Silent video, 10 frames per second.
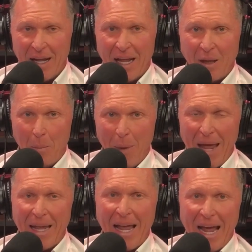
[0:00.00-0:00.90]
And the
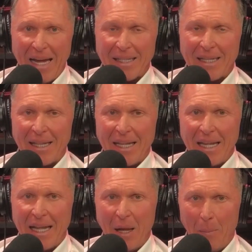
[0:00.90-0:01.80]
bank has
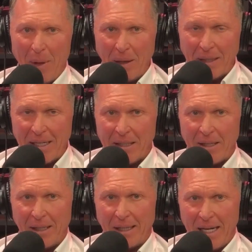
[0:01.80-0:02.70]
the ability
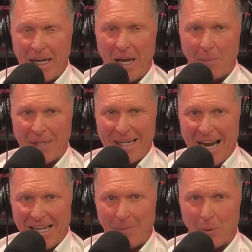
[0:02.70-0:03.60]
to lend up to
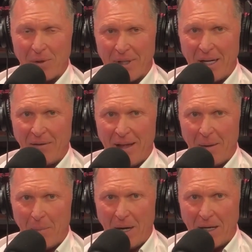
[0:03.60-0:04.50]
90% of
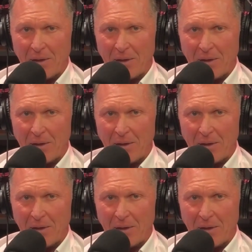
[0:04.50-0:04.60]
that money.